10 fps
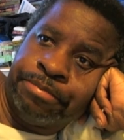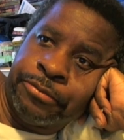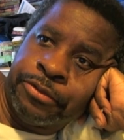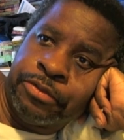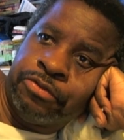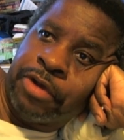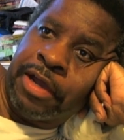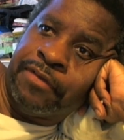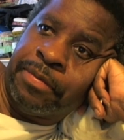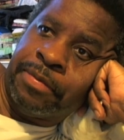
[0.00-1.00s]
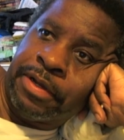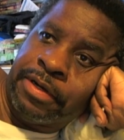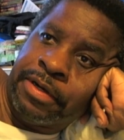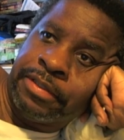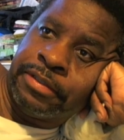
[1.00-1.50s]
I think she's going to drive
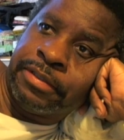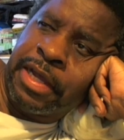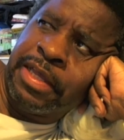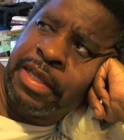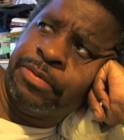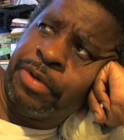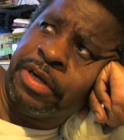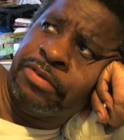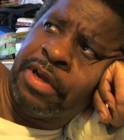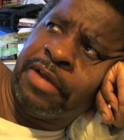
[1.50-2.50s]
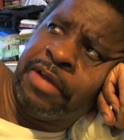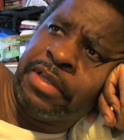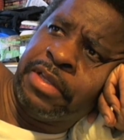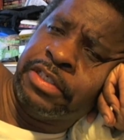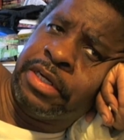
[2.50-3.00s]
because.
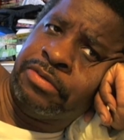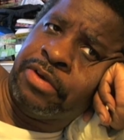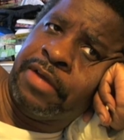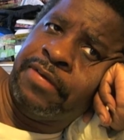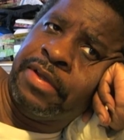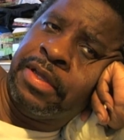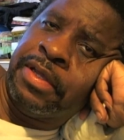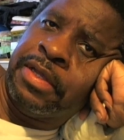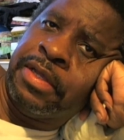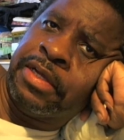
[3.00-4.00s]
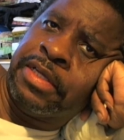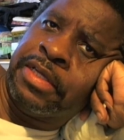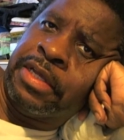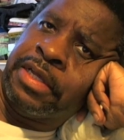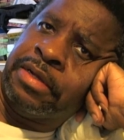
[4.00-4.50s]
I'll give her money for
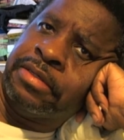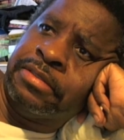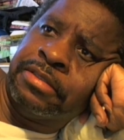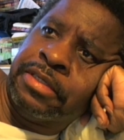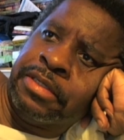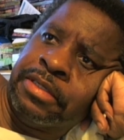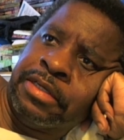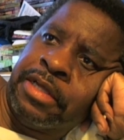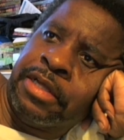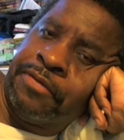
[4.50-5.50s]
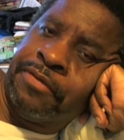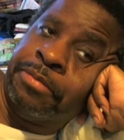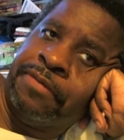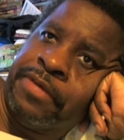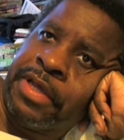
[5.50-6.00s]
gas and we'll go
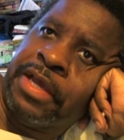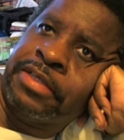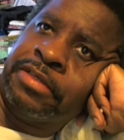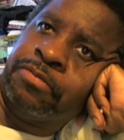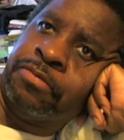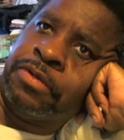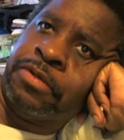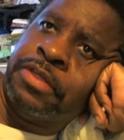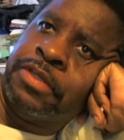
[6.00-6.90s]
up there and